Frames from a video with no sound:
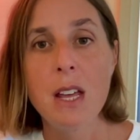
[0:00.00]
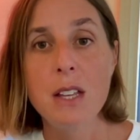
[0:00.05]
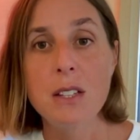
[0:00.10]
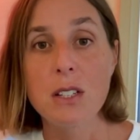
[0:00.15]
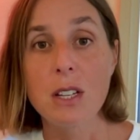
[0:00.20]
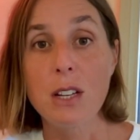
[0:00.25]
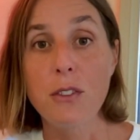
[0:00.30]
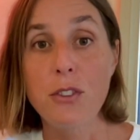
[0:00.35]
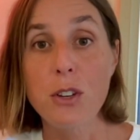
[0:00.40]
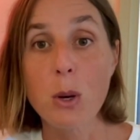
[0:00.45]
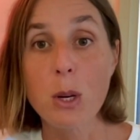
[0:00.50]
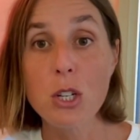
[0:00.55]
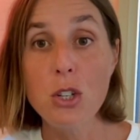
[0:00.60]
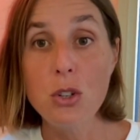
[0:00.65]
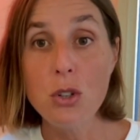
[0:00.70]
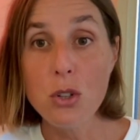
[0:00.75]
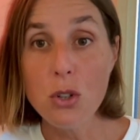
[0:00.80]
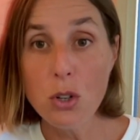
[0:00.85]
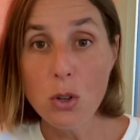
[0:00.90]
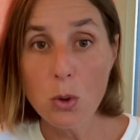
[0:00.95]
So if you are
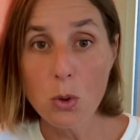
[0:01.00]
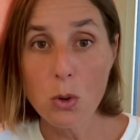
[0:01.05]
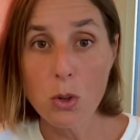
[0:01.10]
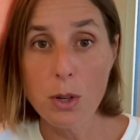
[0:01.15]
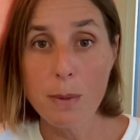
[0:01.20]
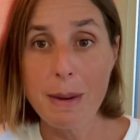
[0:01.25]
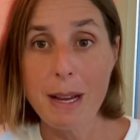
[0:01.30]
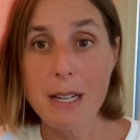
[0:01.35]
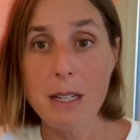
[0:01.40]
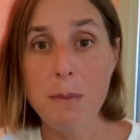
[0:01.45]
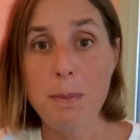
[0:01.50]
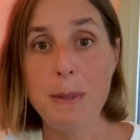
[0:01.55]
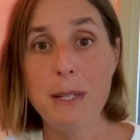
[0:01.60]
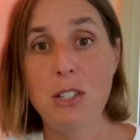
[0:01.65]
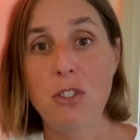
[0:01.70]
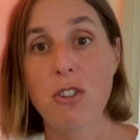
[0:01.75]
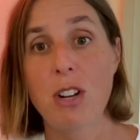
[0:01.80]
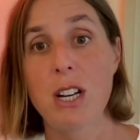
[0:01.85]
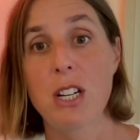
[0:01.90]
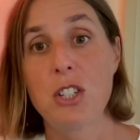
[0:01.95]
new to automated bid
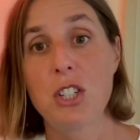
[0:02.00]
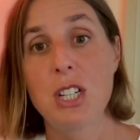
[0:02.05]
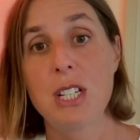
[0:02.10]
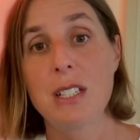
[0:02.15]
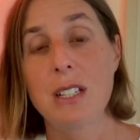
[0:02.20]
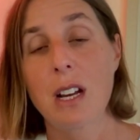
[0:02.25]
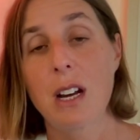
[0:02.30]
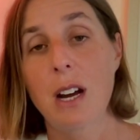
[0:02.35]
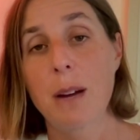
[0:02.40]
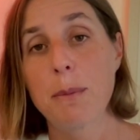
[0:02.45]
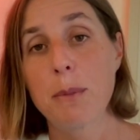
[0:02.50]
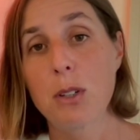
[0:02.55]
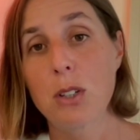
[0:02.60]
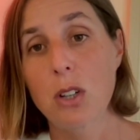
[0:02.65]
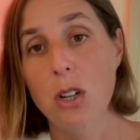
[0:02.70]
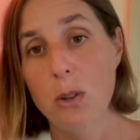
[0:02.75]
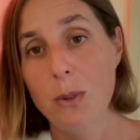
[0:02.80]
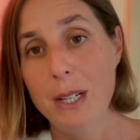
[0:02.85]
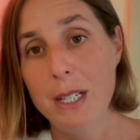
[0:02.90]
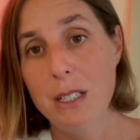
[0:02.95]
strategies, I'm
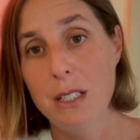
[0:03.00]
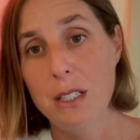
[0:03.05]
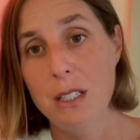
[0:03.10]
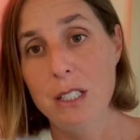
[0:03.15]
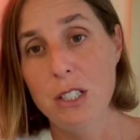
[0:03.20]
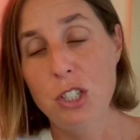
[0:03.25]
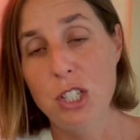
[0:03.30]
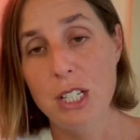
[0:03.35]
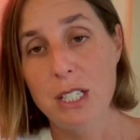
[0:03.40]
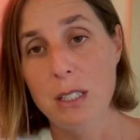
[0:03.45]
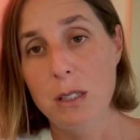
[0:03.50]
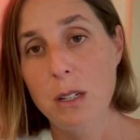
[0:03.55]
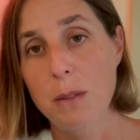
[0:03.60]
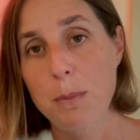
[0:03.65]
going to suggest,